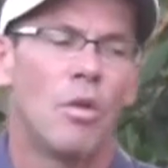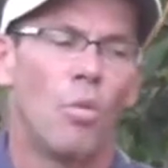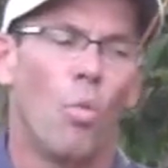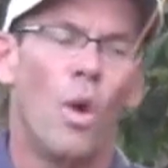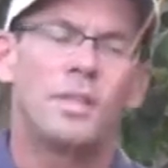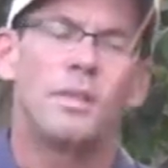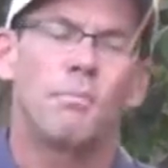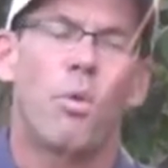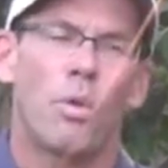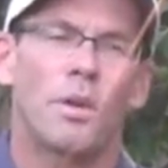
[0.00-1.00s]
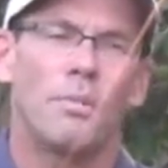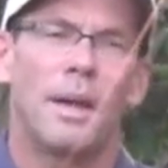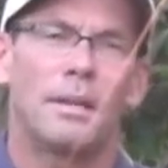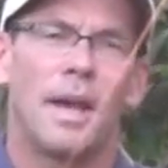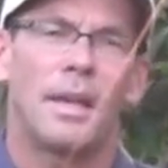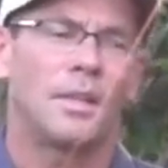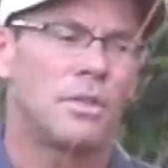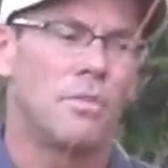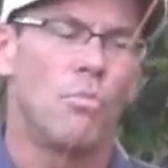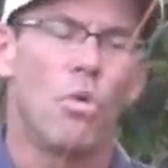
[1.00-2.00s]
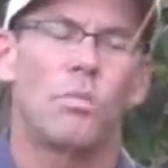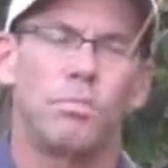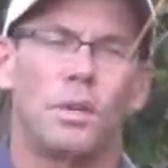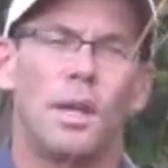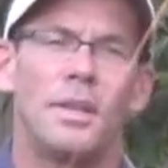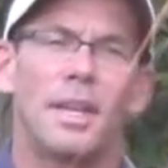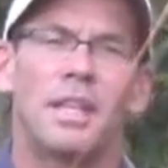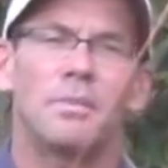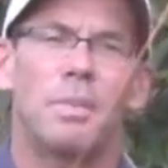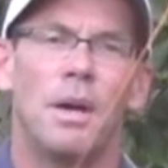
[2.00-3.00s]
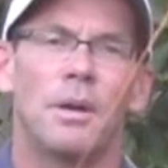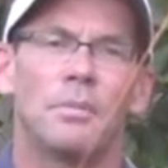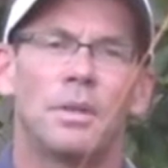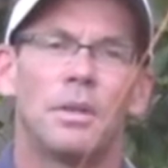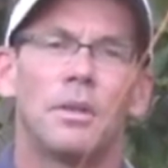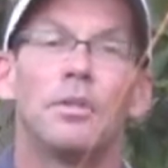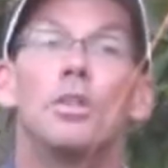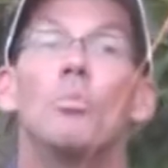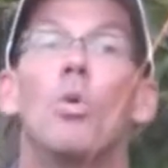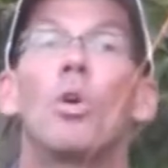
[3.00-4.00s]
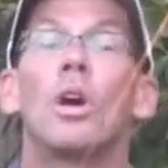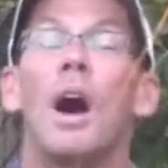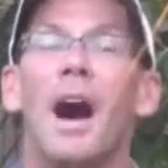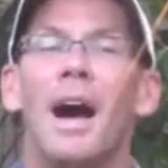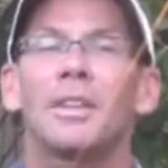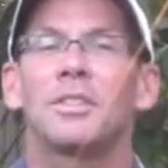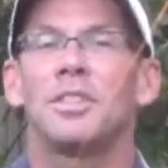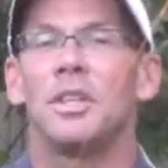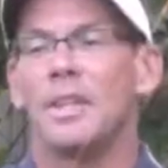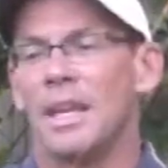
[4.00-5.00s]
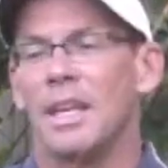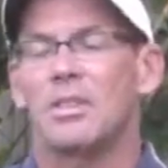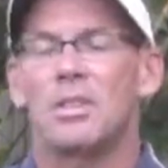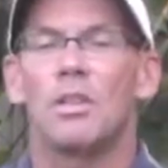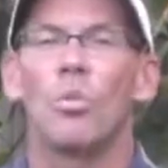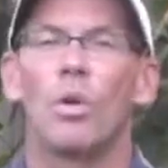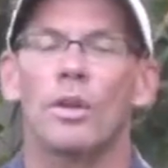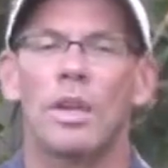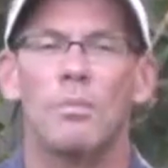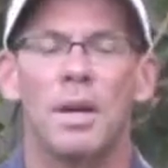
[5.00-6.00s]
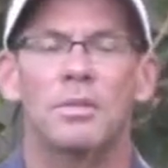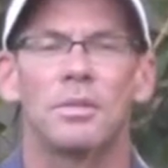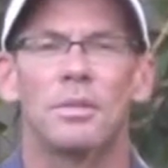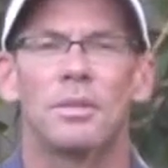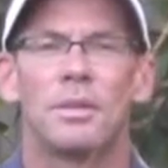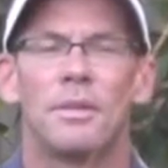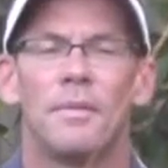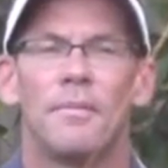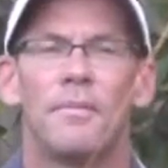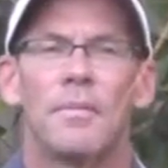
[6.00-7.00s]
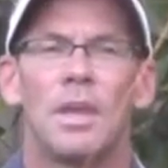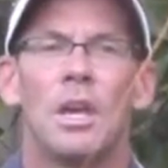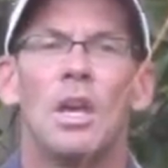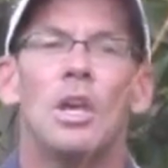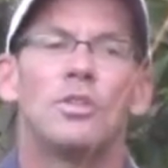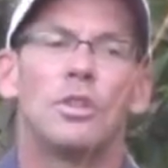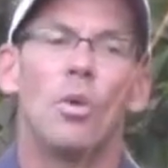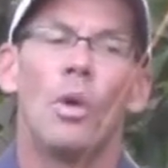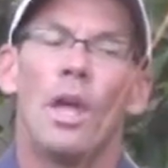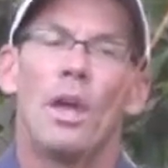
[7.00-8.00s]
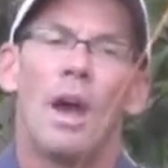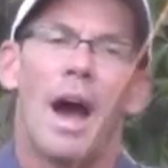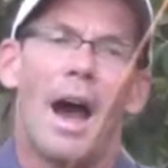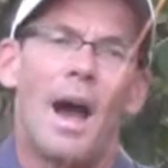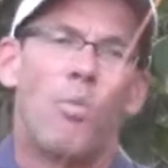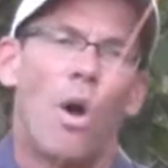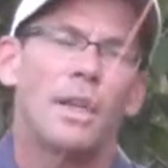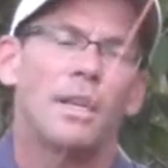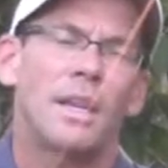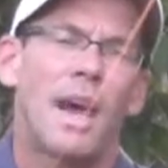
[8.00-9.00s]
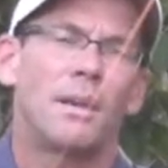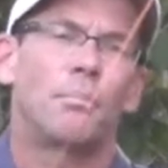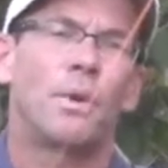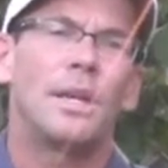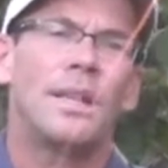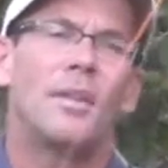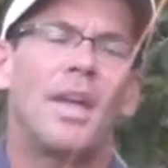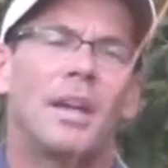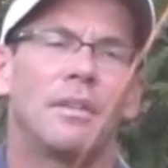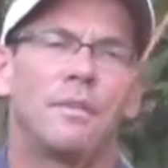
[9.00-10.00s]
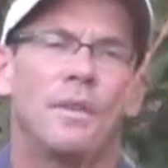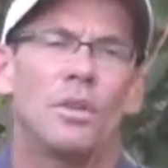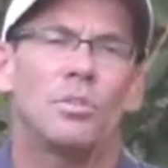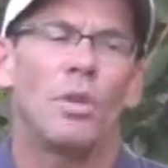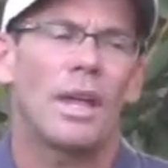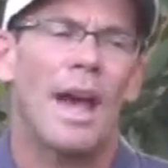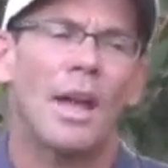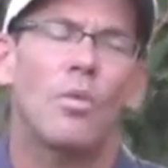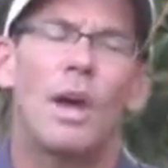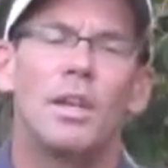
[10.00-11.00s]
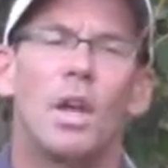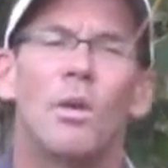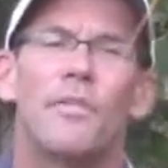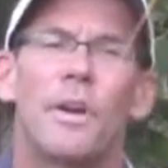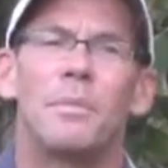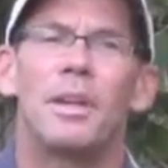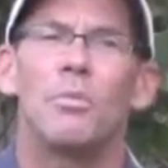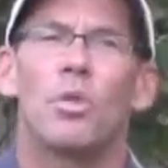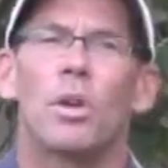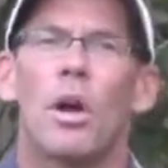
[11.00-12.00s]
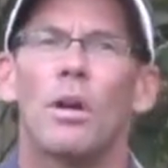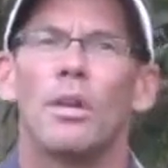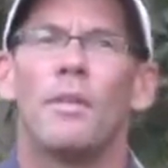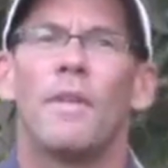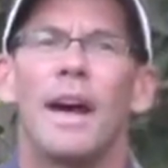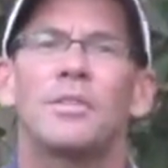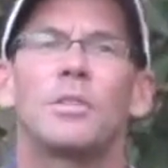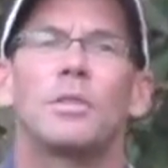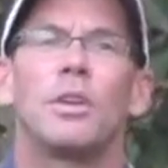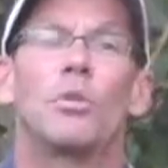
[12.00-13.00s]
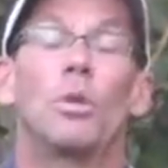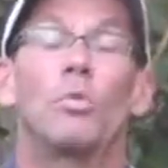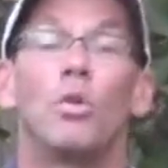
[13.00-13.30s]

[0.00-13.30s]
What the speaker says: What's important about that is the more blood that gets pumped, the more oxygen that gets to the working muscles. So I wanted to kind of break down that confusion, like how do I know if I'm getting more cardiovascularly or